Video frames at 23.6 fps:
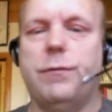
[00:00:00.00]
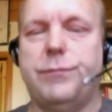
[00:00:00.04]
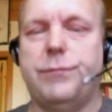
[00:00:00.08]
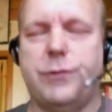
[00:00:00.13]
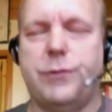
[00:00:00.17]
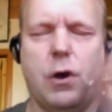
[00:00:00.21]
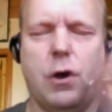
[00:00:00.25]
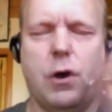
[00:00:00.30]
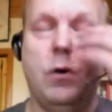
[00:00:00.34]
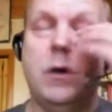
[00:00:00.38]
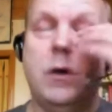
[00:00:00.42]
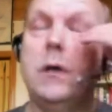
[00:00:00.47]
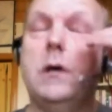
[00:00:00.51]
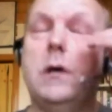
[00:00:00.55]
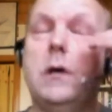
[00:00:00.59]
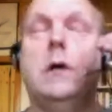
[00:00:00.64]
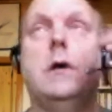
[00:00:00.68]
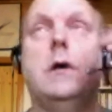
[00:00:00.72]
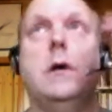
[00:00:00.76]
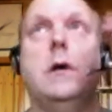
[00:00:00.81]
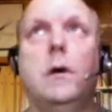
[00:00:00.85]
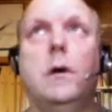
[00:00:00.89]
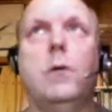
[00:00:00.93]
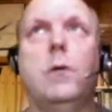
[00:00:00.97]
So
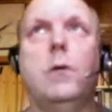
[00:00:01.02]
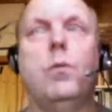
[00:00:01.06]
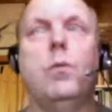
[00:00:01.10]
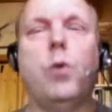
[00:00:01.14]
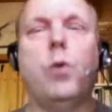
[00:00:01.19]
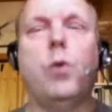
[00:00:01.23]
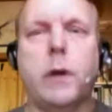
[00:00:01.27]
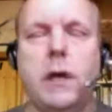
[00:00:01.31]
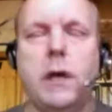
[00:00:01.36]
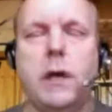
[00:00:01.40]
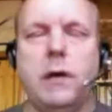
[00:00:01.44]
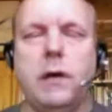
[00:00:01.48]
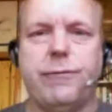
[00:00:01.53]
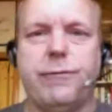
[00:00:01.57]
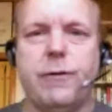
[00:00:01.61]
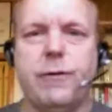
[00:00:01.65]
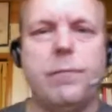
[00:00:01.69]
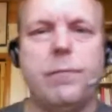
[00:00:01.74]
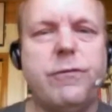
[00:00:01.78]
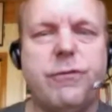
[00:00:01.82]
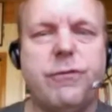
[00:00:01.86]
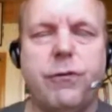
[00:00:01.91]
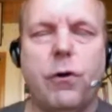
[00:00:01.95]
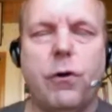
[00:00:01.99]
working
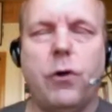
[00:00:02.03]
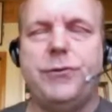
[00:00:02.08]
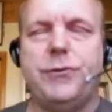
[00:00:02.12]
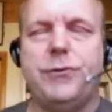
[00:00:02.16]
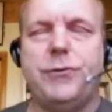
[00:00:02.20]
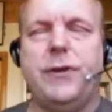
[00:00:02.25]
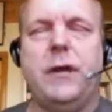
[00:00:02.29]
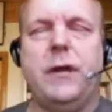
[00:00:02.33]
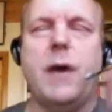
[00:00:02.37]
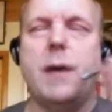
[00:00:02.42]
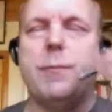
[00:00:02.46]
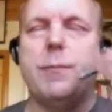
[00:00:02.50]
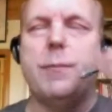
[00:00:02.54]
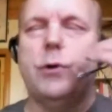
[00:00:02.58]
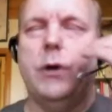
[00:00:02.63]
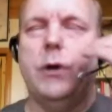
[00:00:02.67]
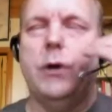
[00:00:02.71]
from faulty memory